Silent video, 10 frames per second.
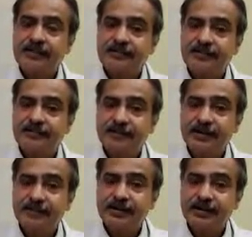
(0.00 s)
there will
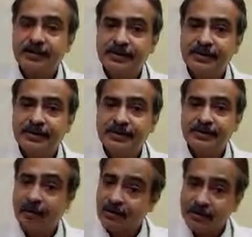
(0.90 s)
be
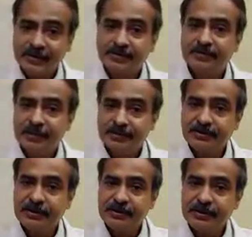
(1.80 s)
or it may be
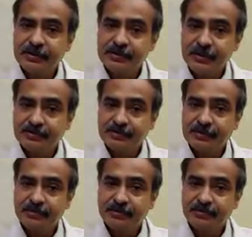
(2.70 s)
the
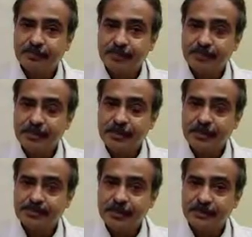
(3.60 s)
proper
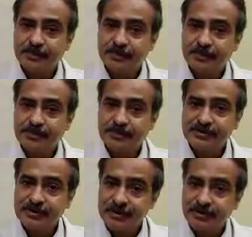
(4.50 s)
capsular perforation,
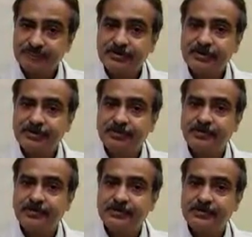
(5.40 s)
then also there is an
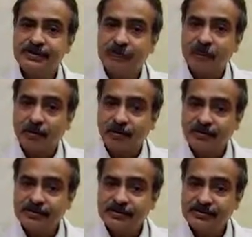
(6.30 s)
obvious hole
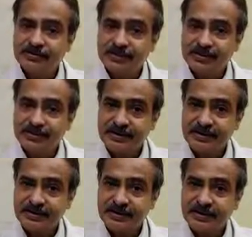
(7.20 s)
which is present.
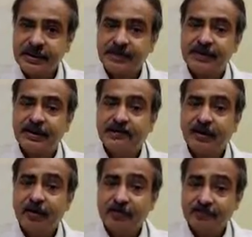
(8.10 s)
If
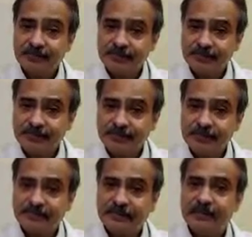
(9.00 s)
I observe
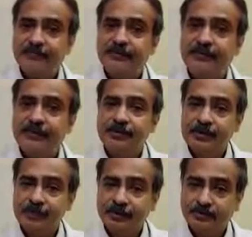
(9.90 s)
the
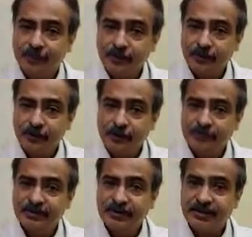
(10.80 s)
inflow
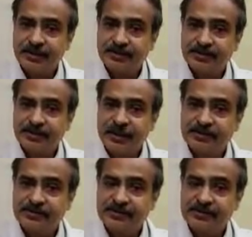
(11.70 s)
of the irrigation, I
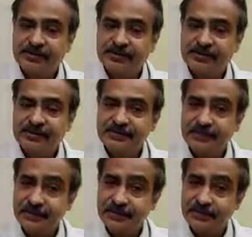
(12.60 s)
will see that there is a
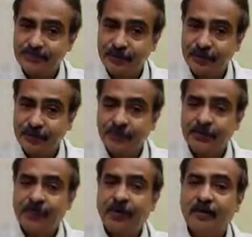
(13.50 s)
free flow
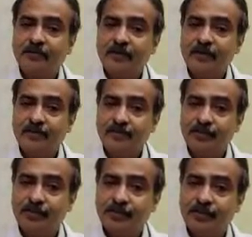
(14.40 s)
of irrigation
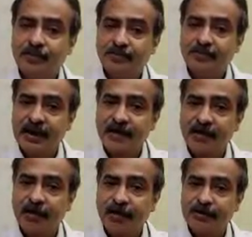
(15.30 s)
going through that
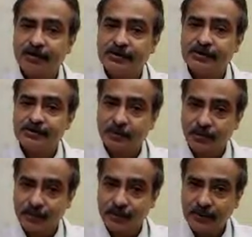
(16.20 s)
obvious
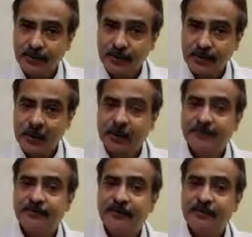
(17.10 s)
hole, and
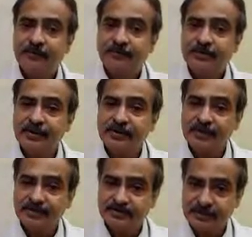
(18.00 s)
if I observe under
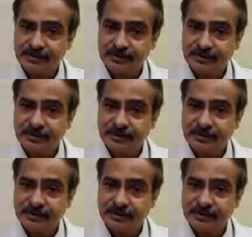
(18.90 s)
vision